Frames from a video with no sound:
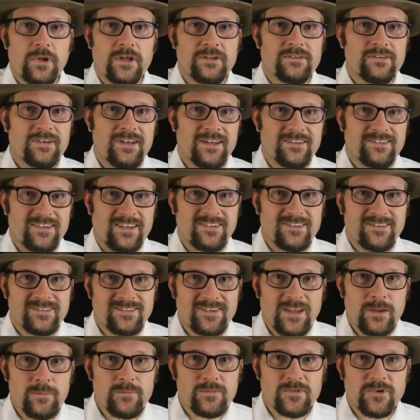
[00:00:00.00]
place it as a
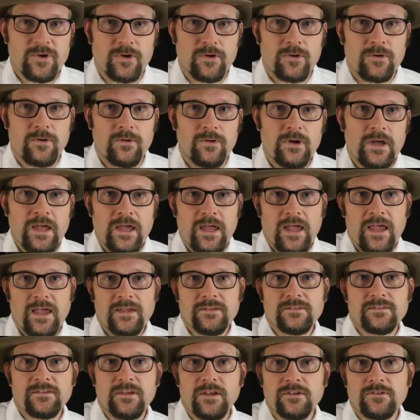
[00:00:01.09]
stem turtle,
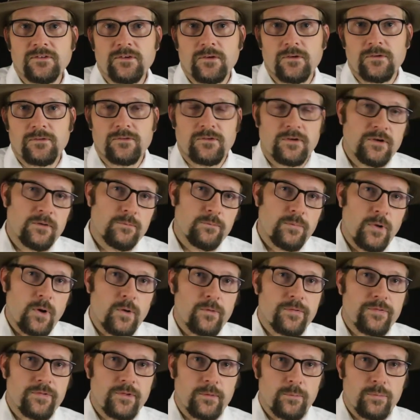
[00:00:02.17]
ancestral to
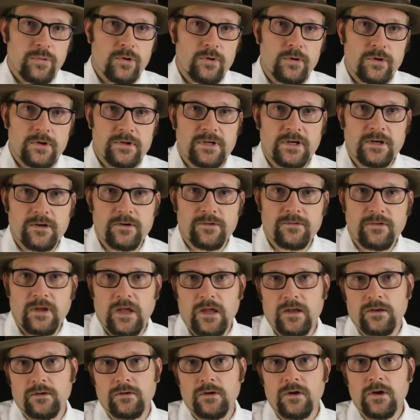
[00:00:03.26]
both the pleurodires
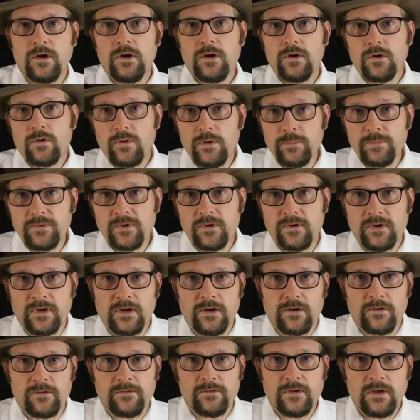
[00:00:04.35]
and
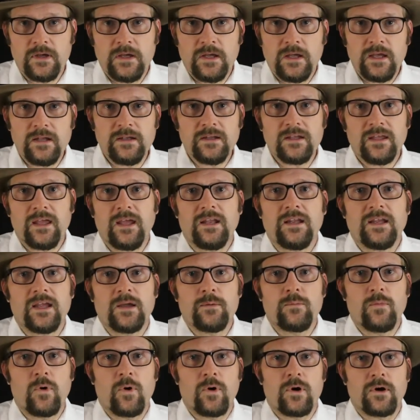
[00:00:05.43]
cryptodires, indicating a
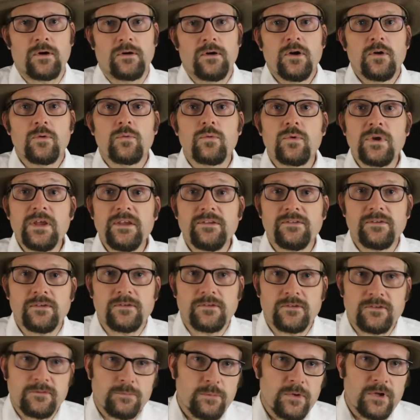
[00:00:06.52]
more
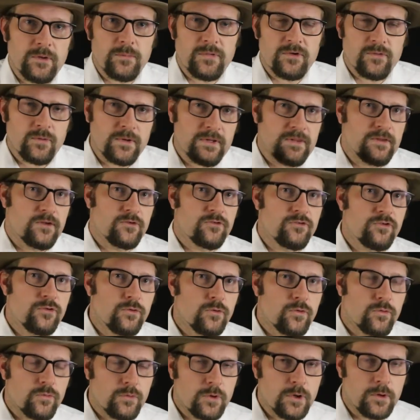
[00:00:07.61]
recent split between the two
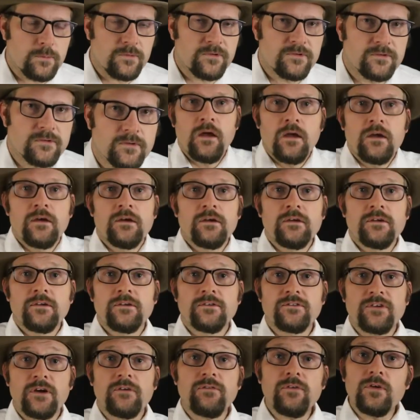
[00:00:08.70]
groups.
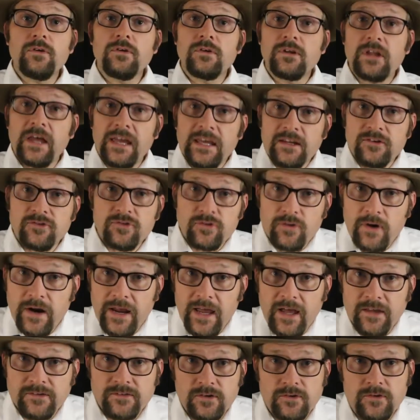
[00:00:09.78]
Several late
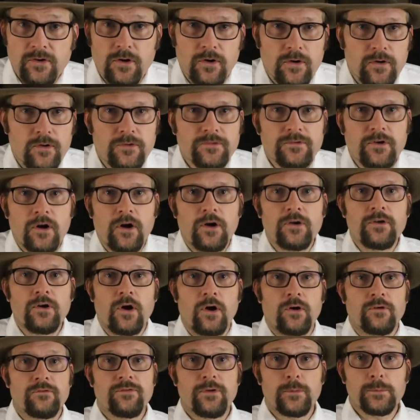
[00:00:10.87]
Triassic turtles are
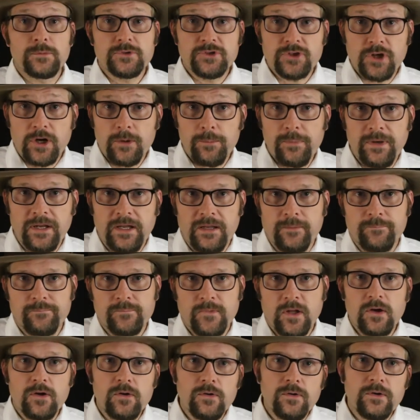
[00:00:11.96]
known from Germany,
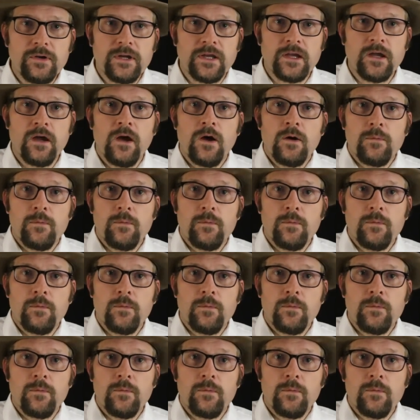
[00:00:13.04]
including